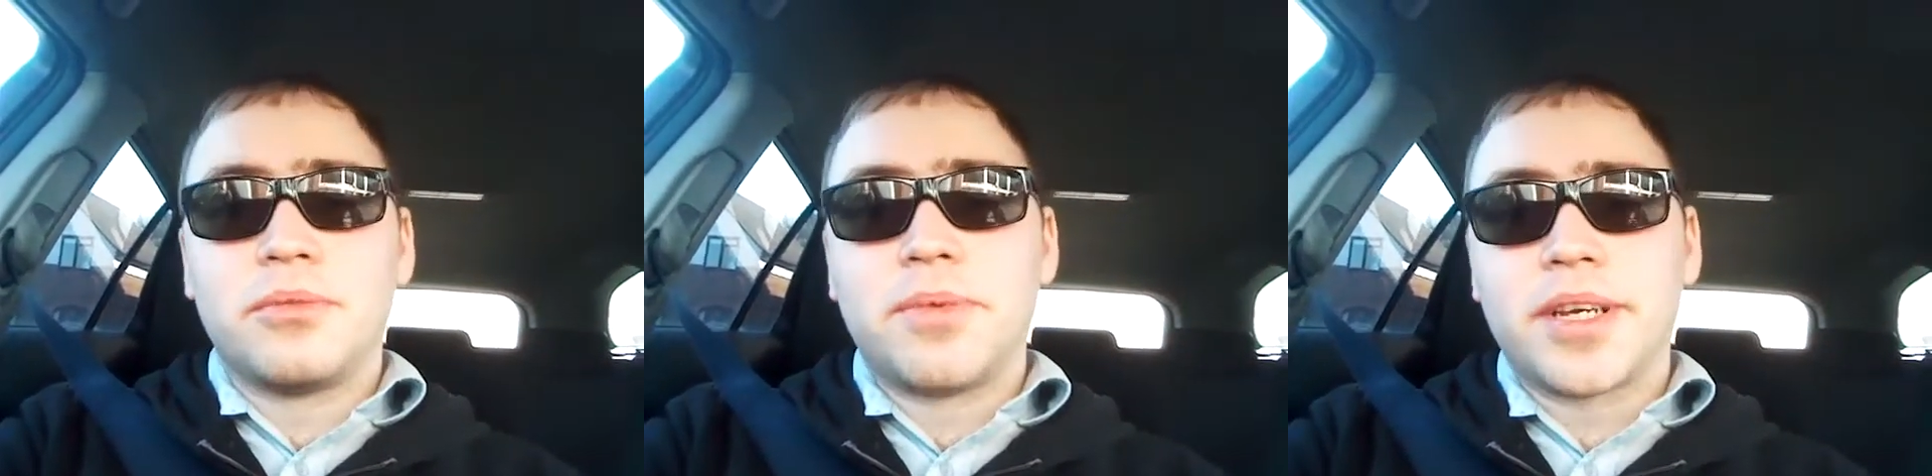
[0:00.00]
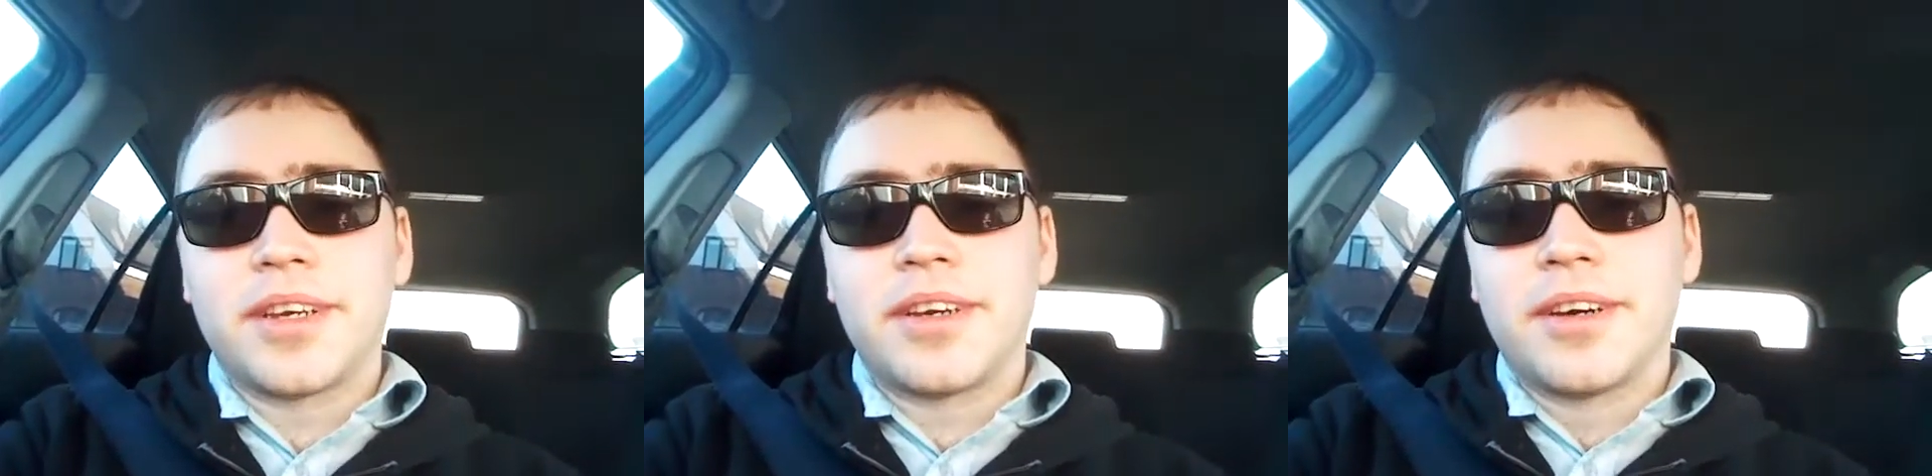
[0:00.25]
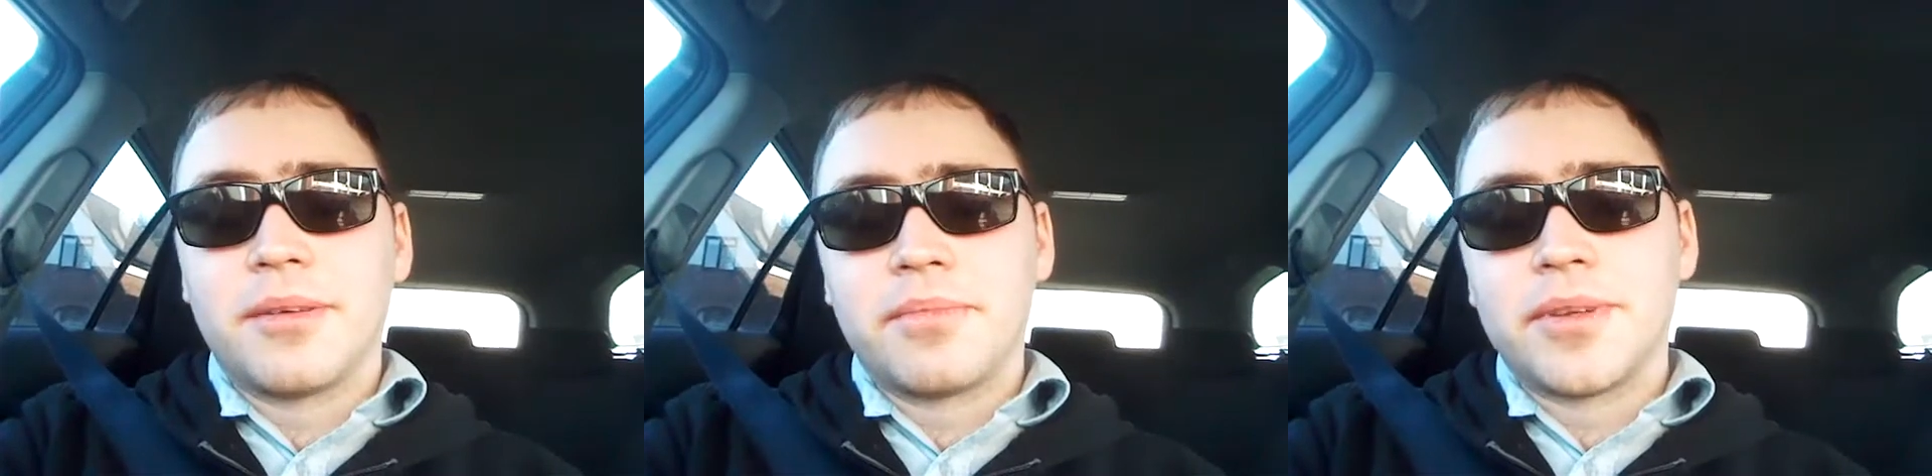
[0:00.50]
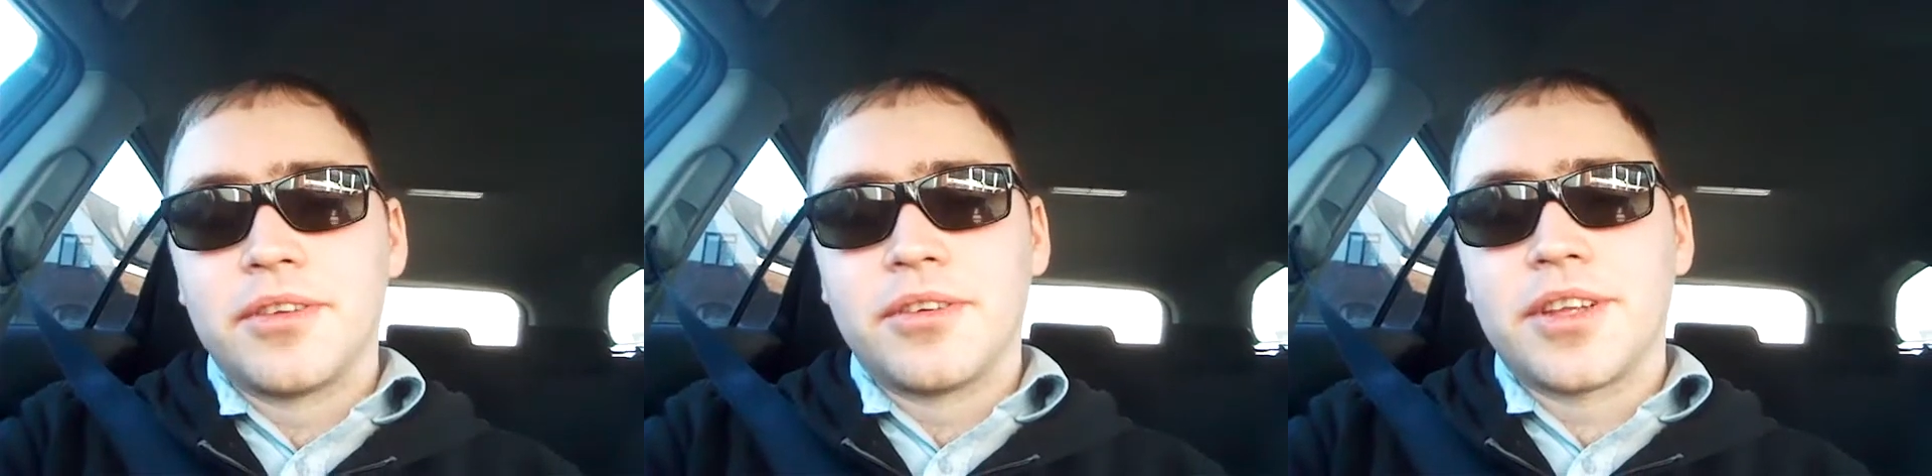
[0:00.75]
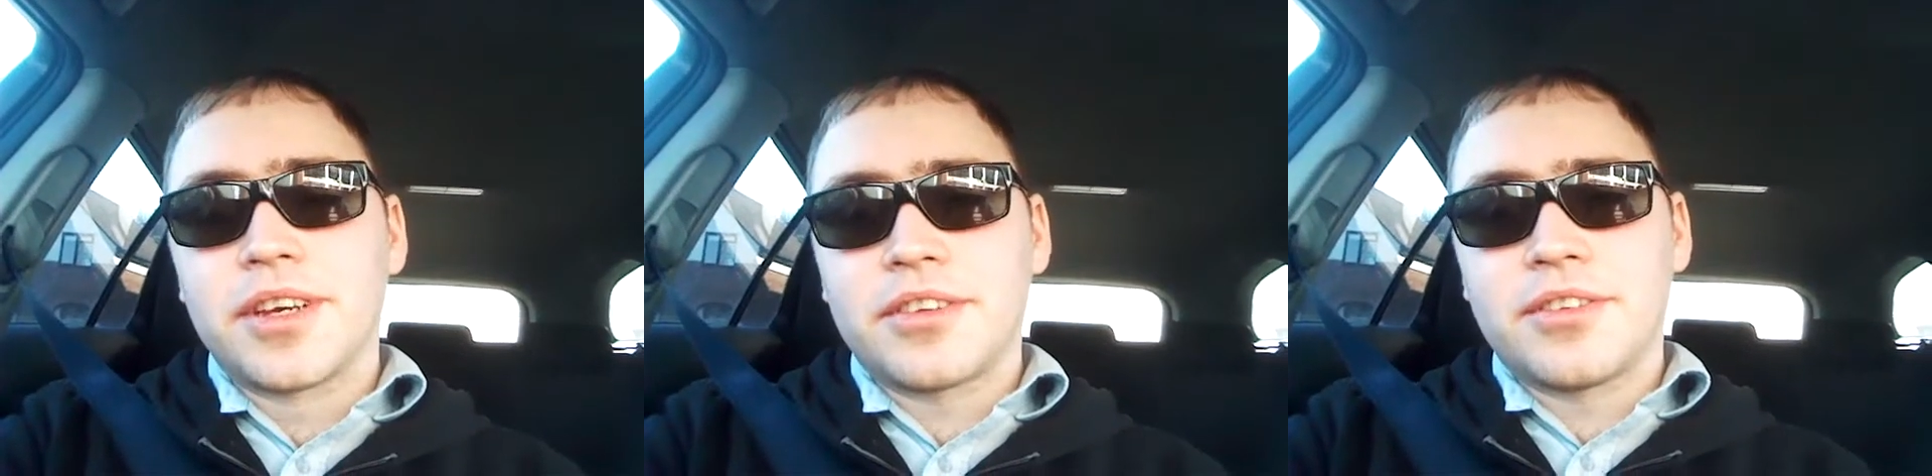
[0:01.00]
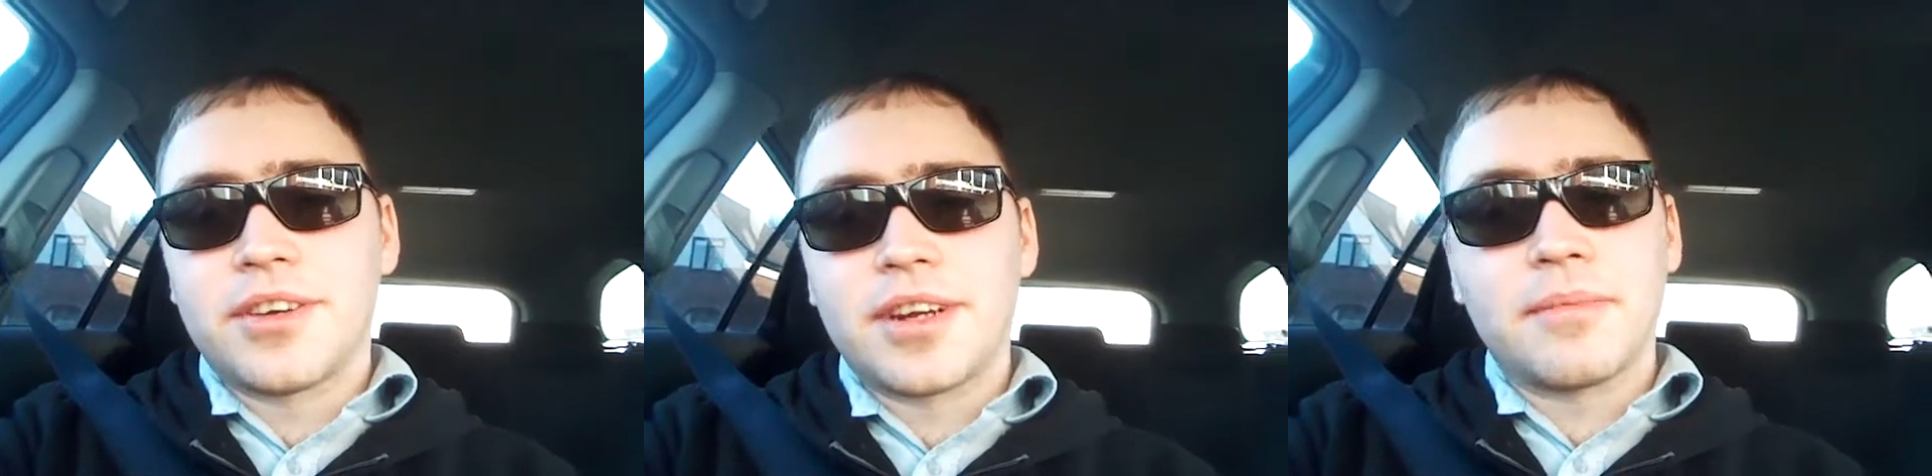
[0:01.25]
pick it up and all that
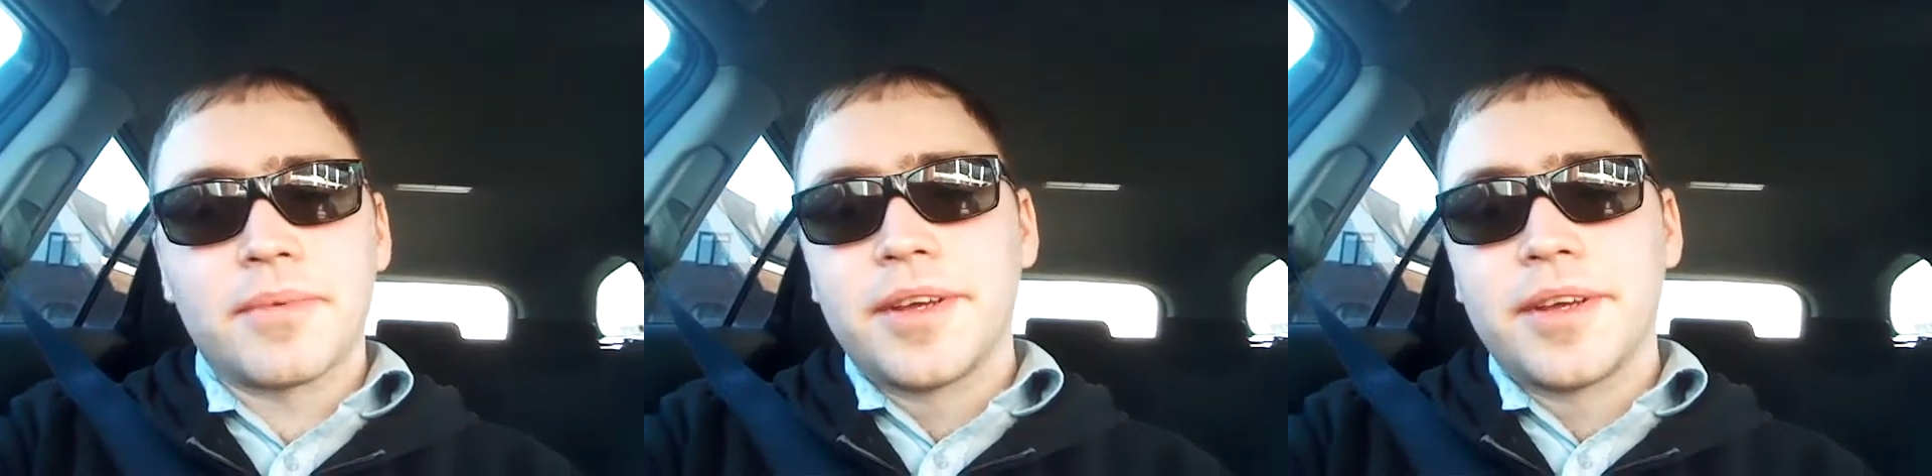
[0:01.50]
crap.